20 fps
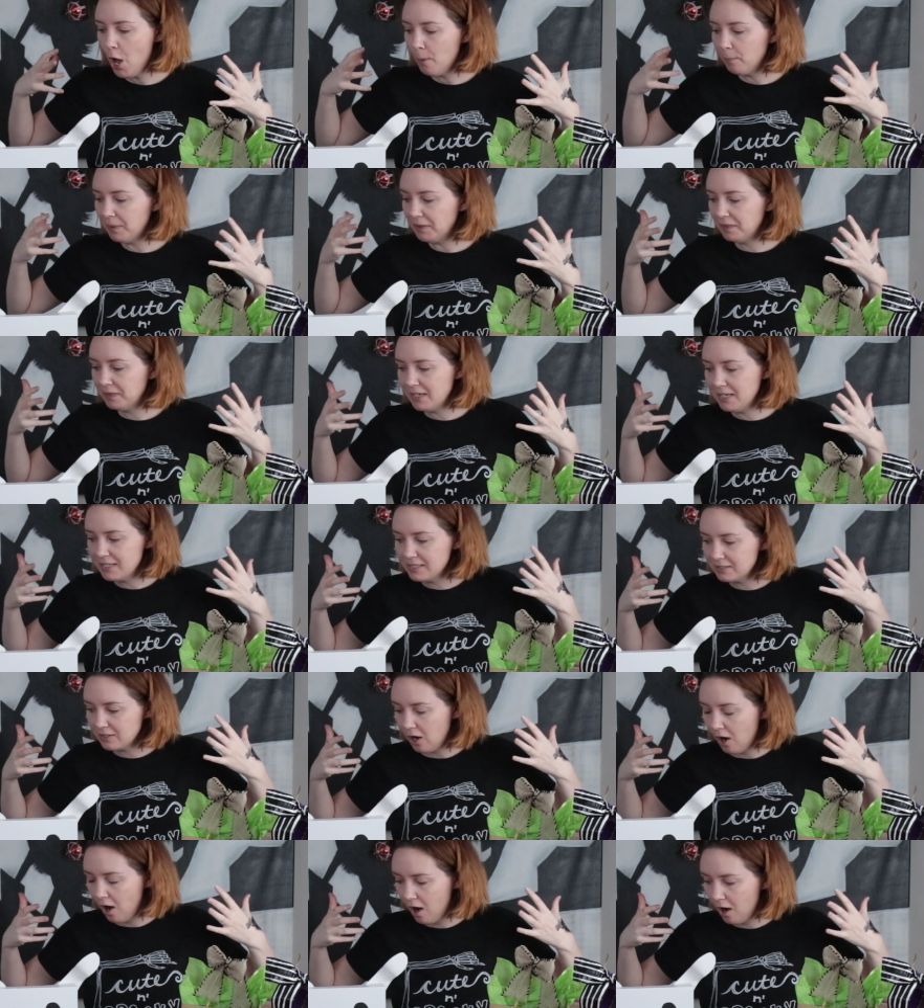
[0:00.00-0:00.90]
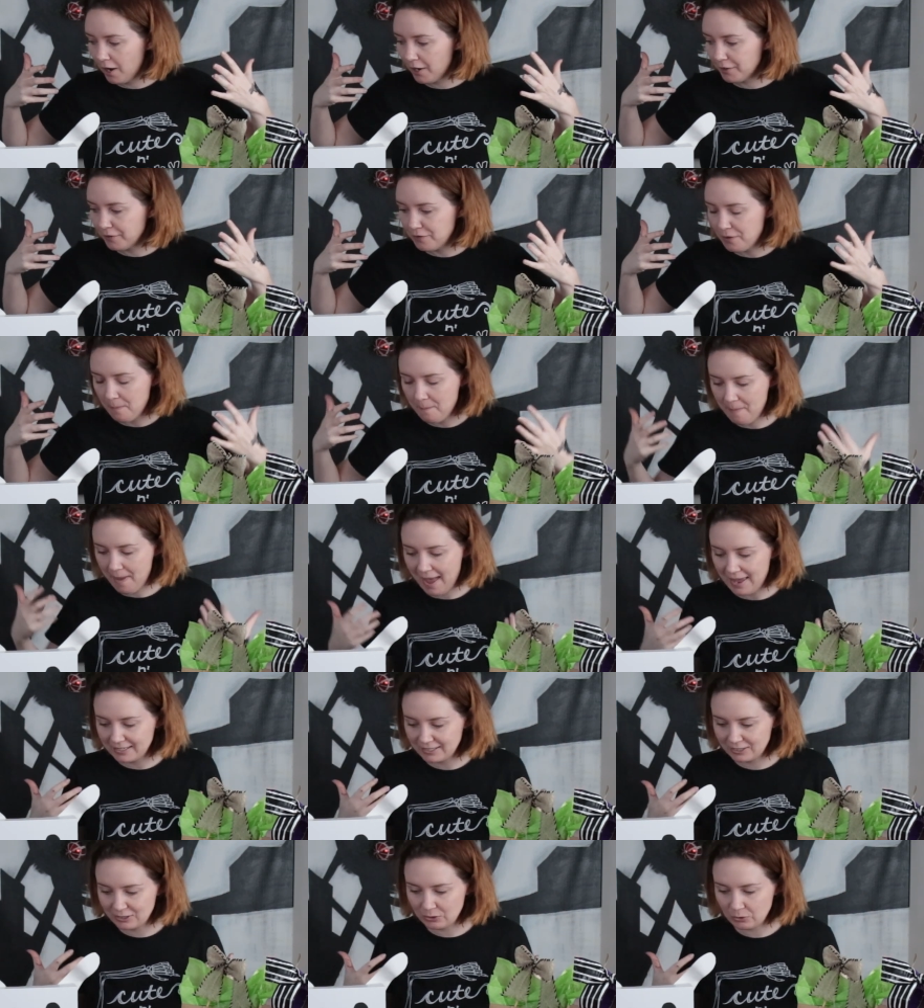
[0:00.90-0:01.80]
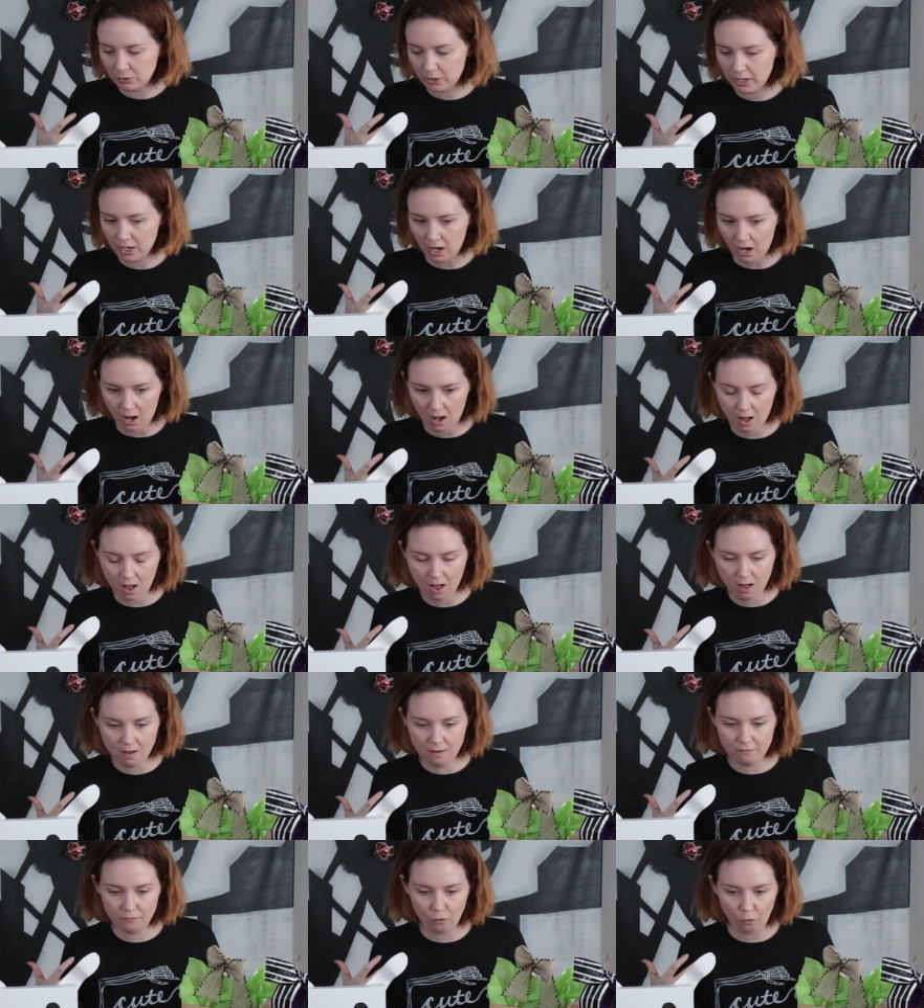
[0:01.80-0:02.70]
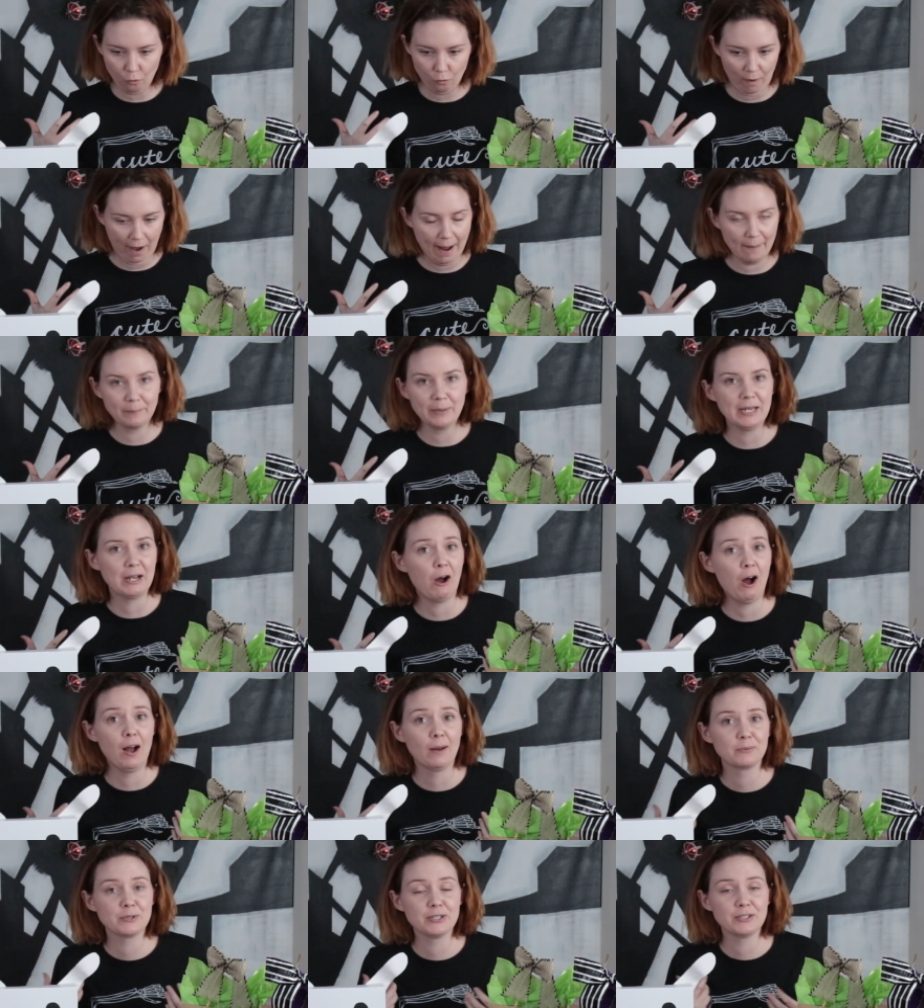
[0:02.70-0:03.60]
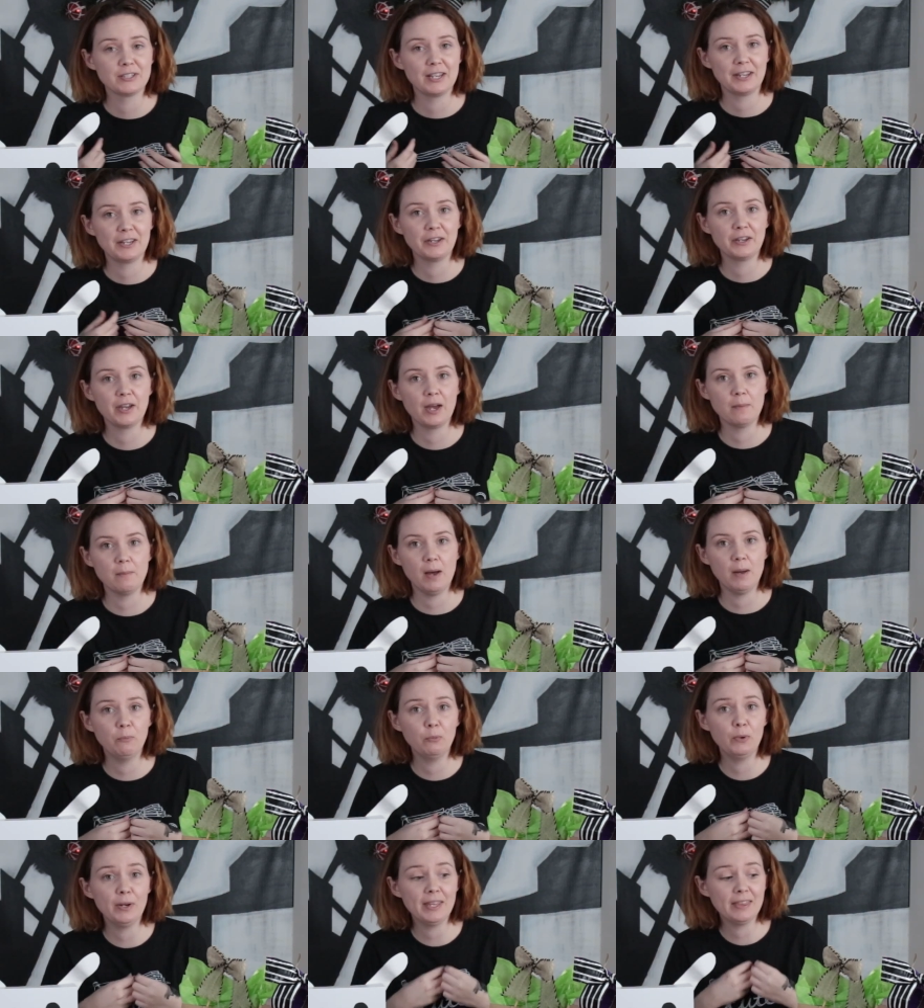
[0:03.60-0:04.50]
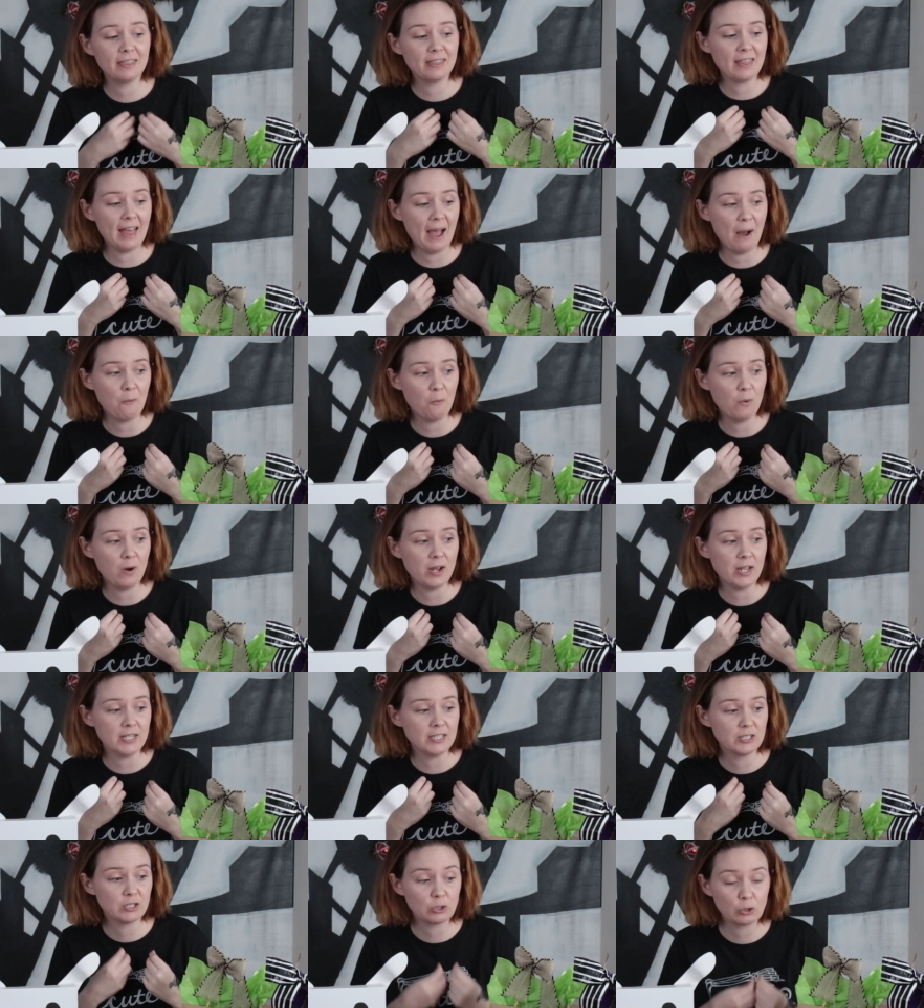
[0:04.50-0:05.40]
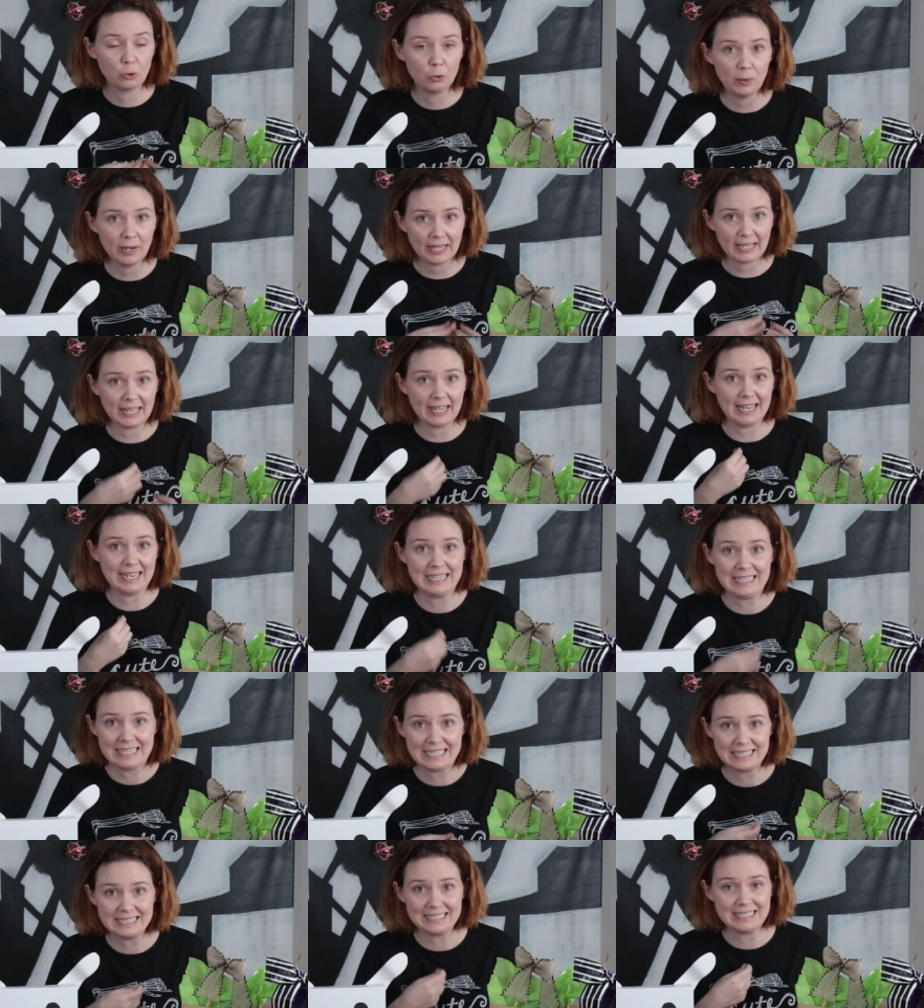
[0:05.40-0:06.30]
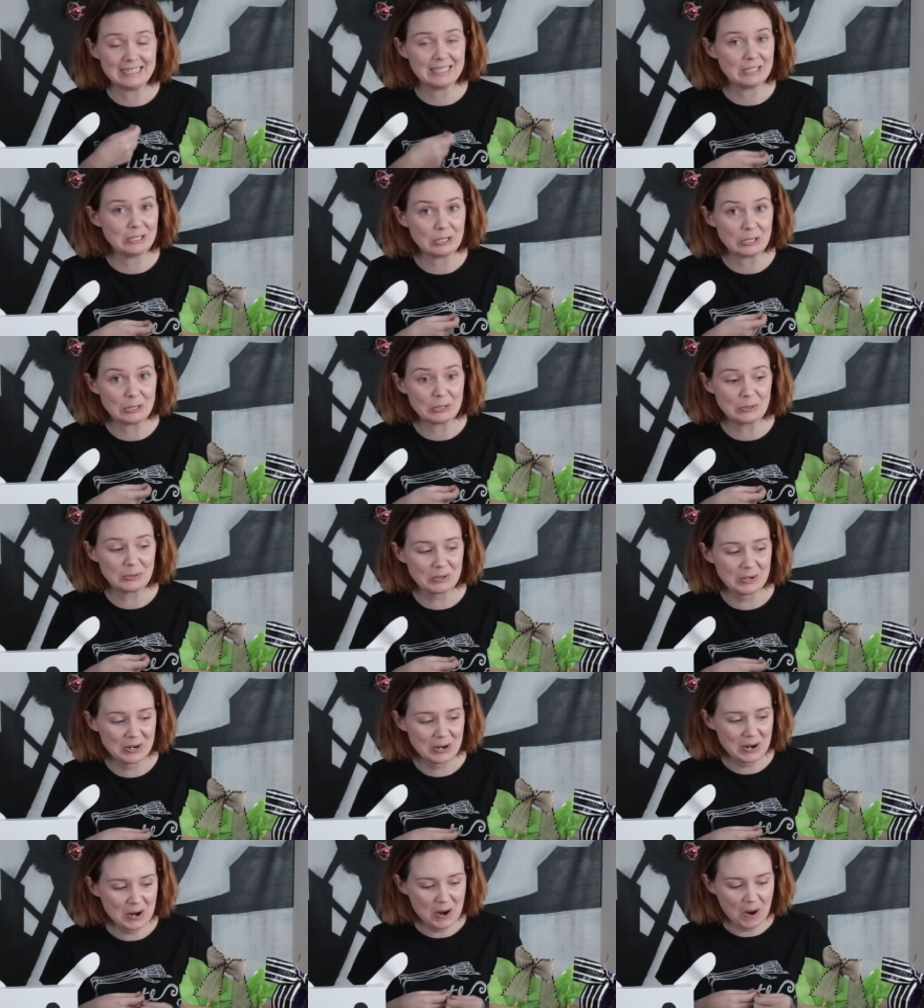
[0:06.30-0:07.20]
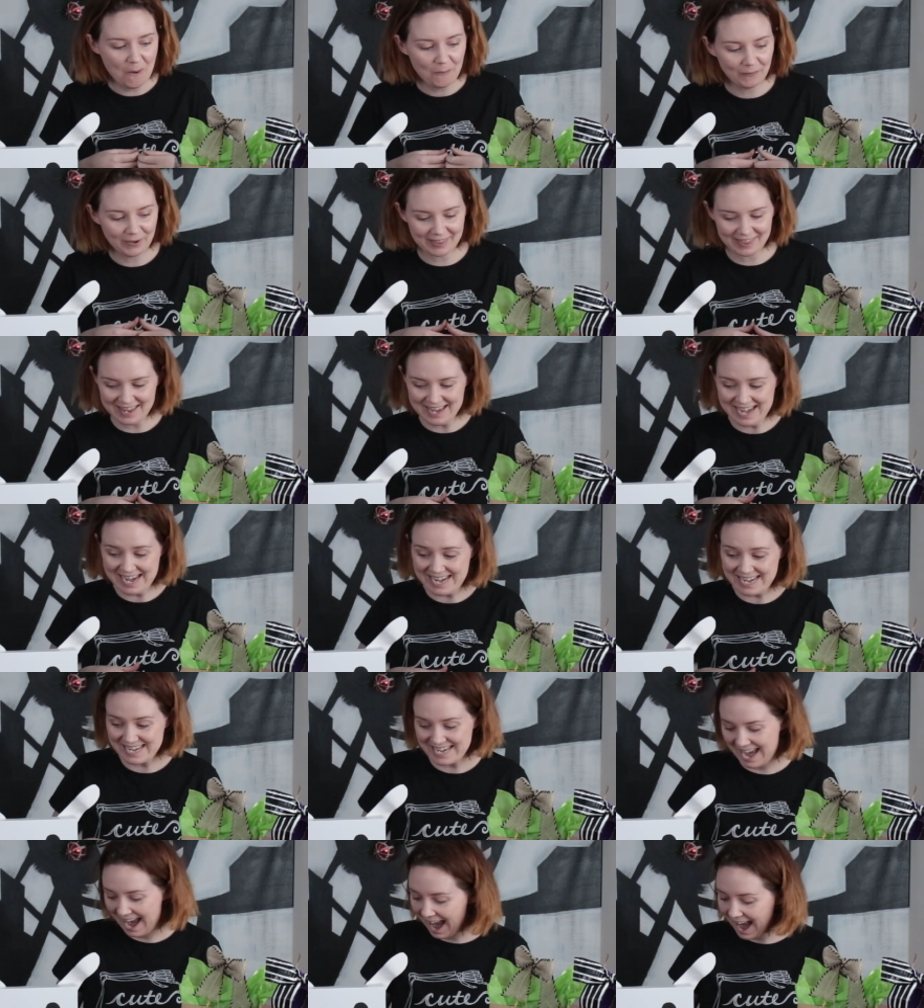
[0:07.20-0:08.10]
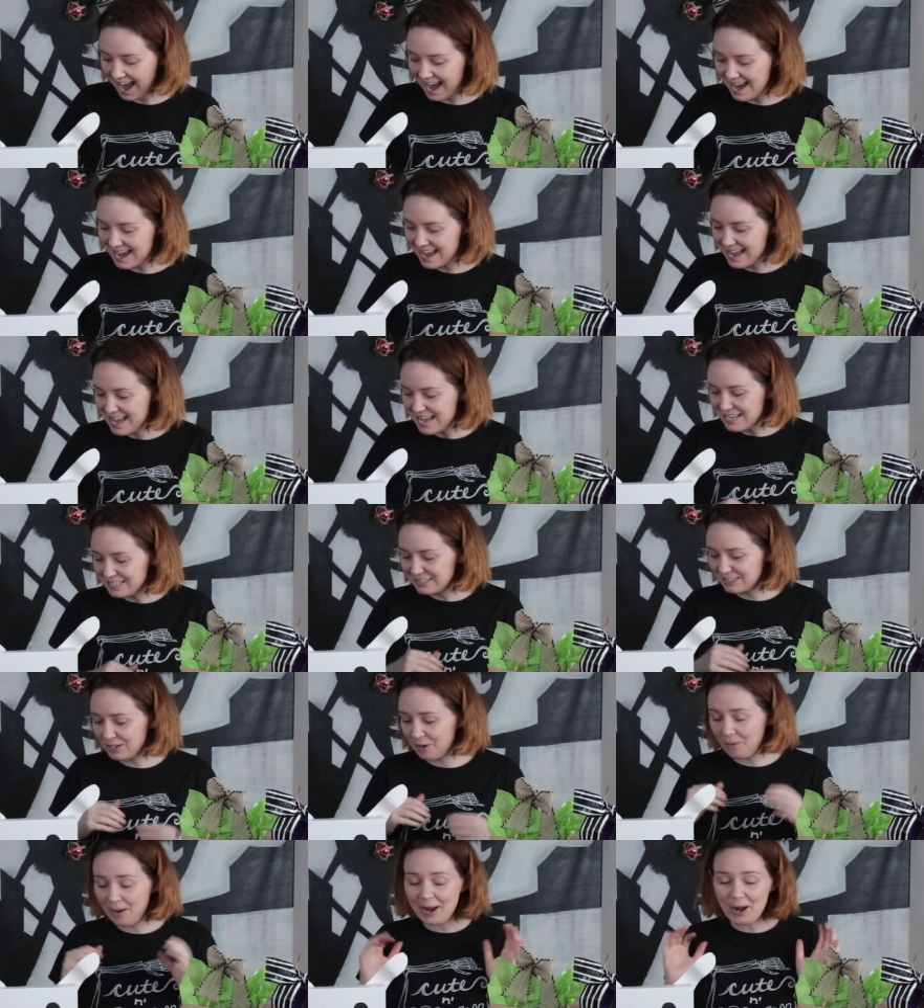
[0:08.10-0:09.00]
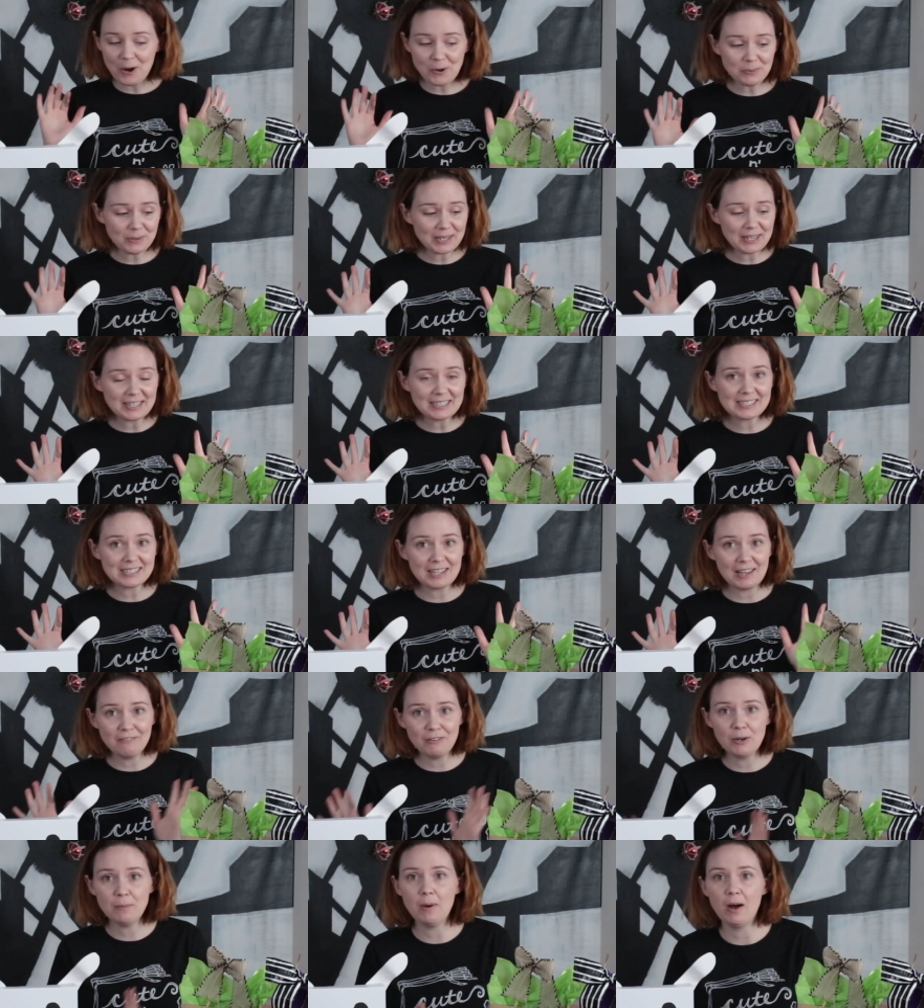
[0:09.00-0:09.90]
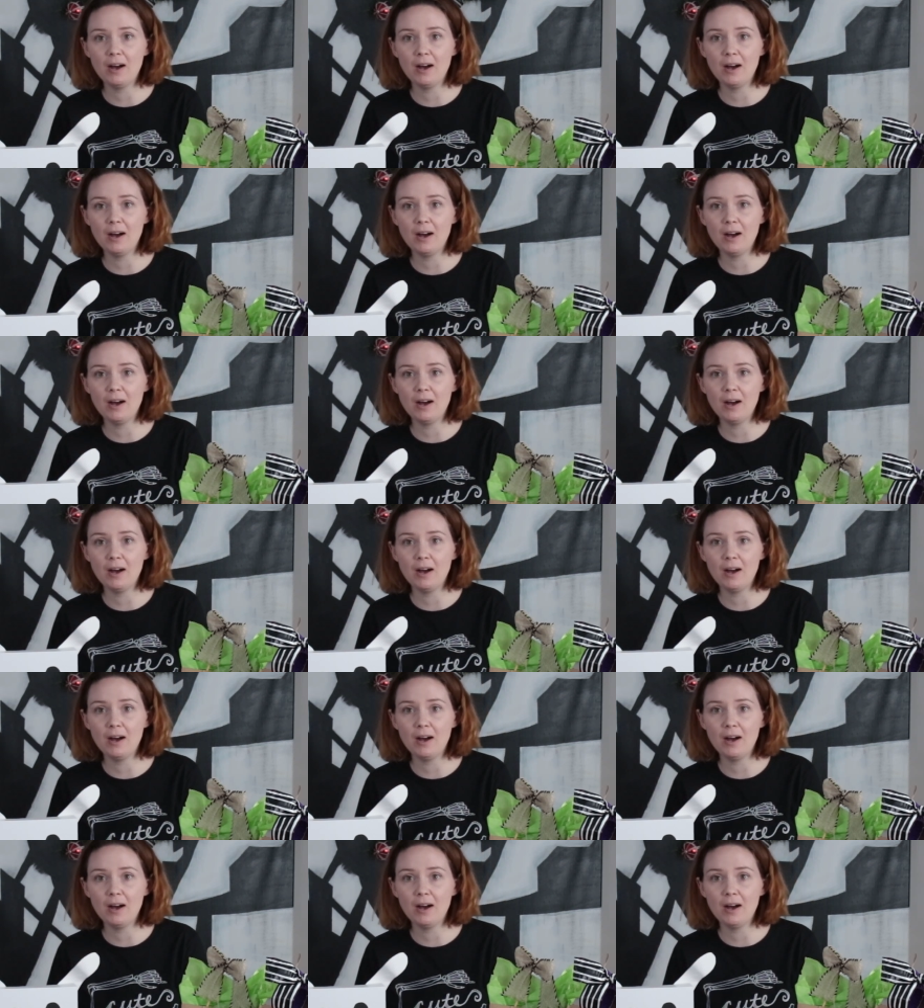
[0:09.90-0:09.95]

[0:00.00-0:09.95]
But these are the best sort of wrapping options I could come up with that was quick and easy to do within a day. So I hope you guys love them.